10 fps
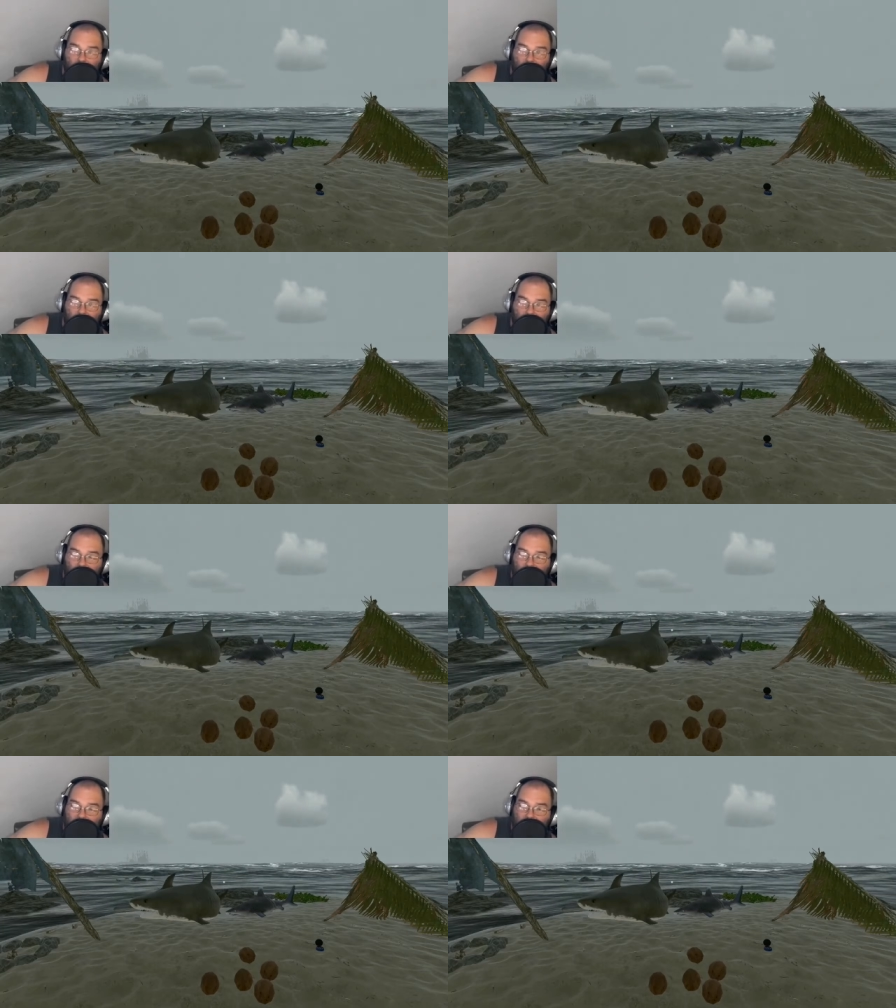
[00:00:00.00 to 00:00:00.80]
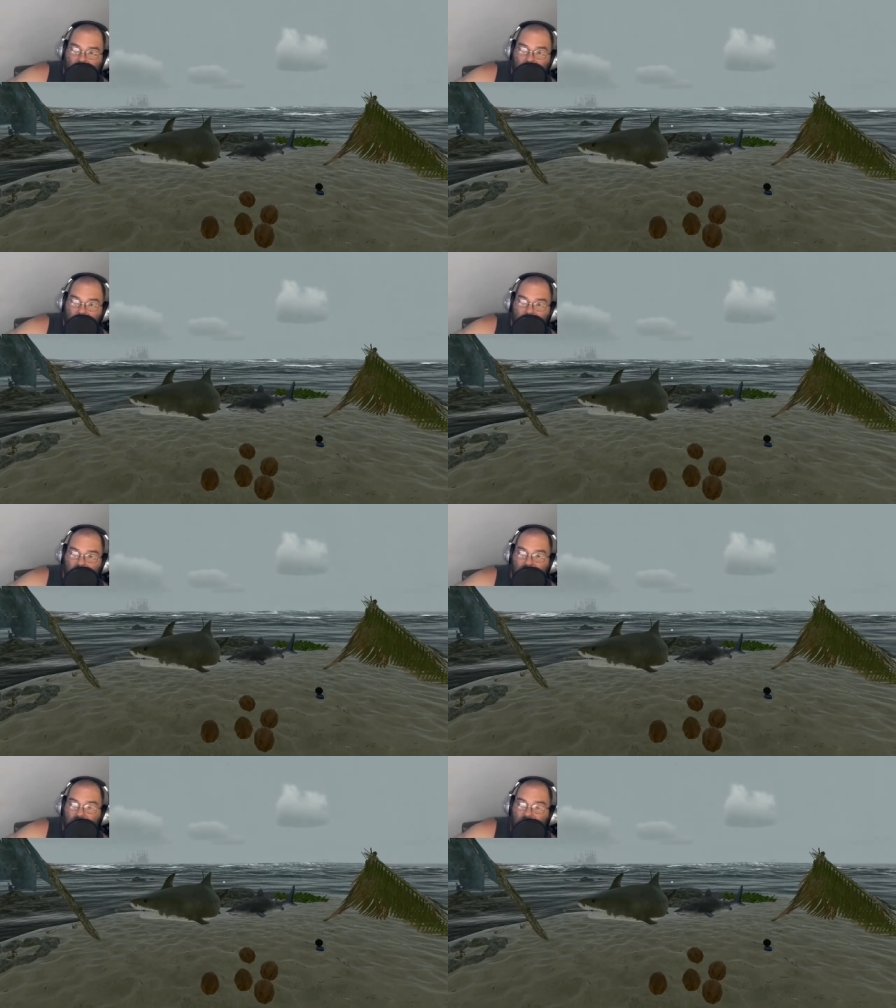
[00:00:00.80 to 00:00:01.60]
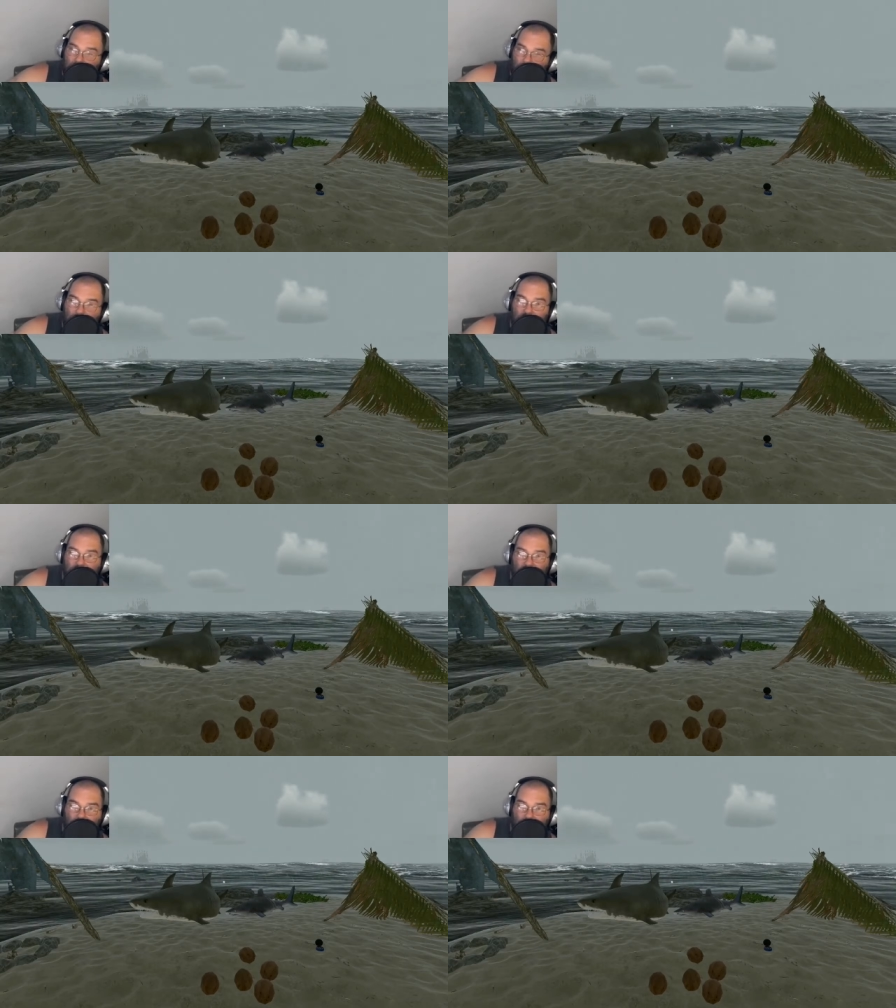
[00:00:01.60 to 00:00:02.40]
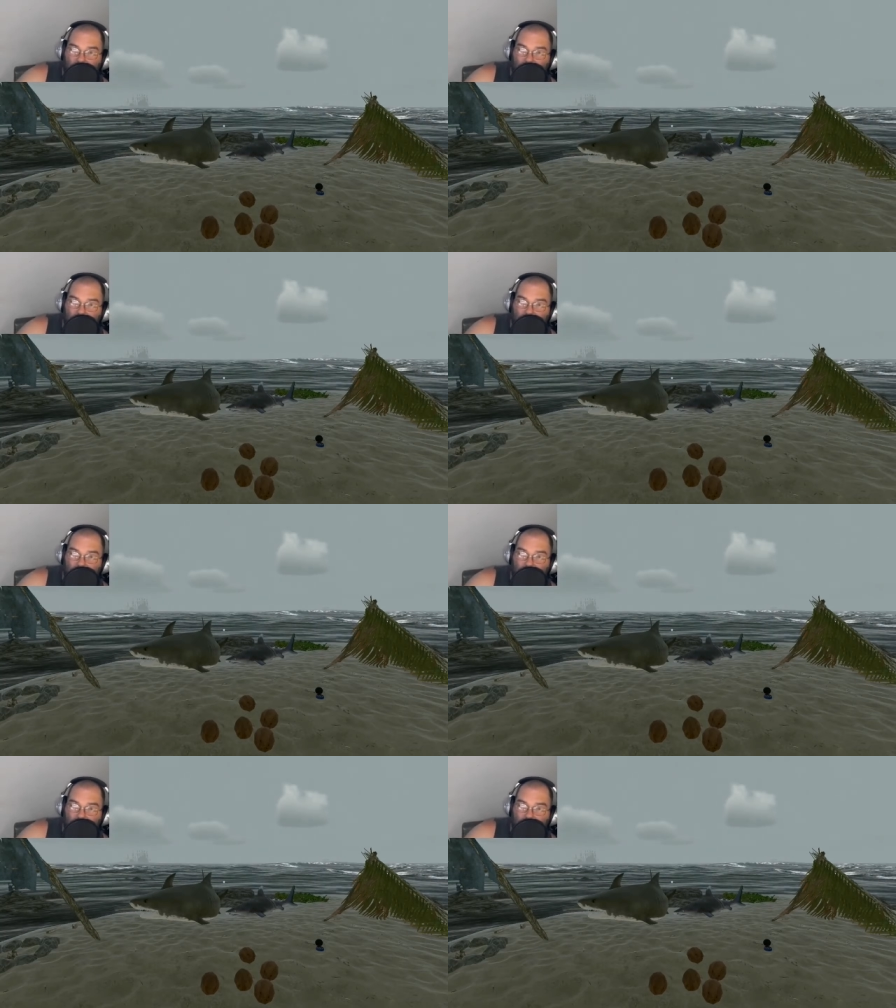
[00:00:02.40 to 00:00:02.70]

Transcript: Your kind actions today could have a positive impact